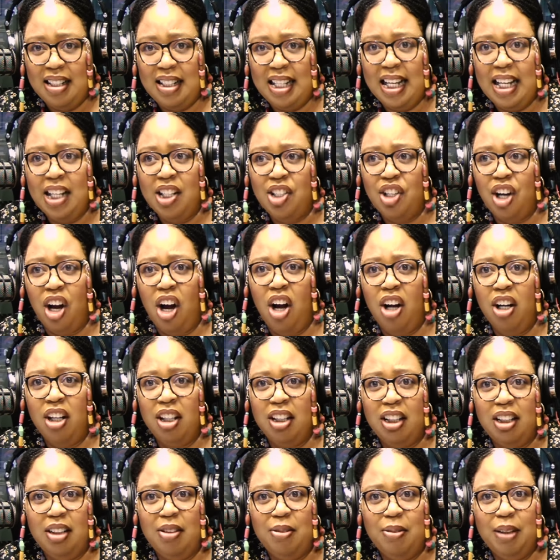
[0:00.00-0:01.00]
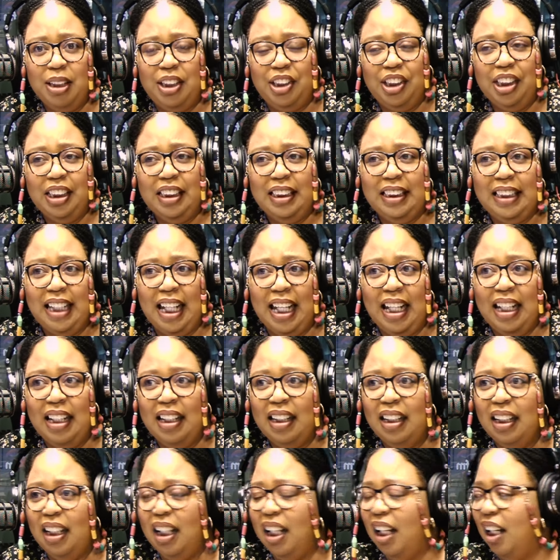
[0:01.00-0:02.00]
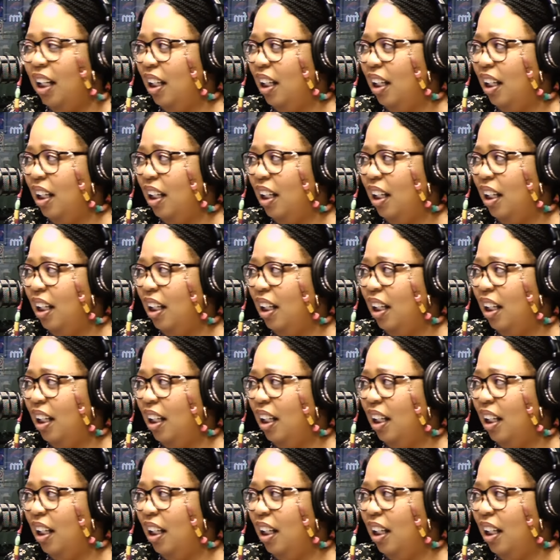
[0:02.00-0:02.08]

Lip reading: Ding dong, the witch is dead.